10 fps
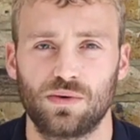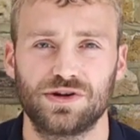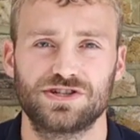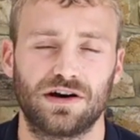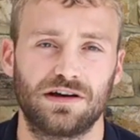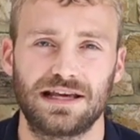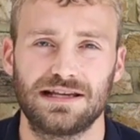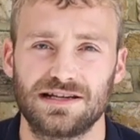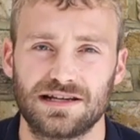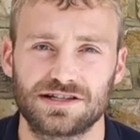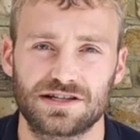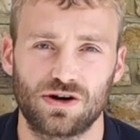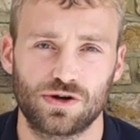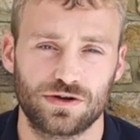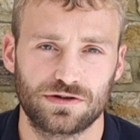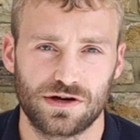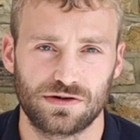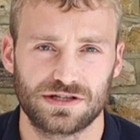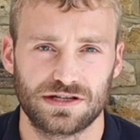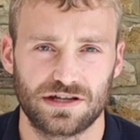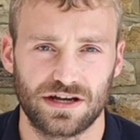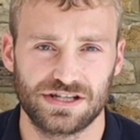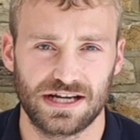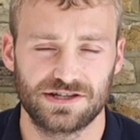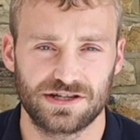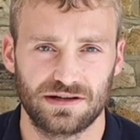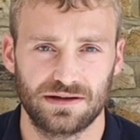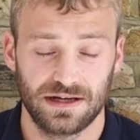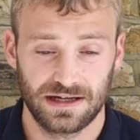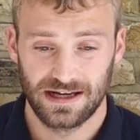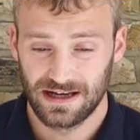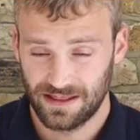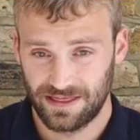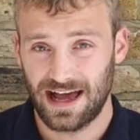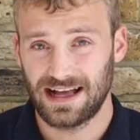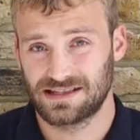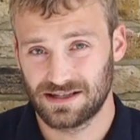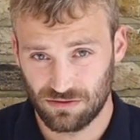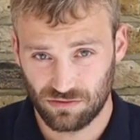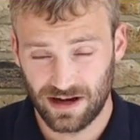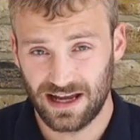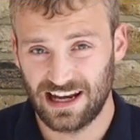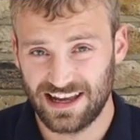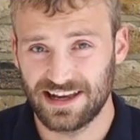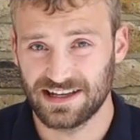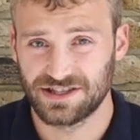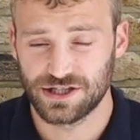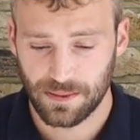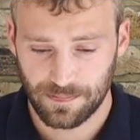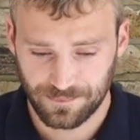which are easiest on your dog's digestion. That really is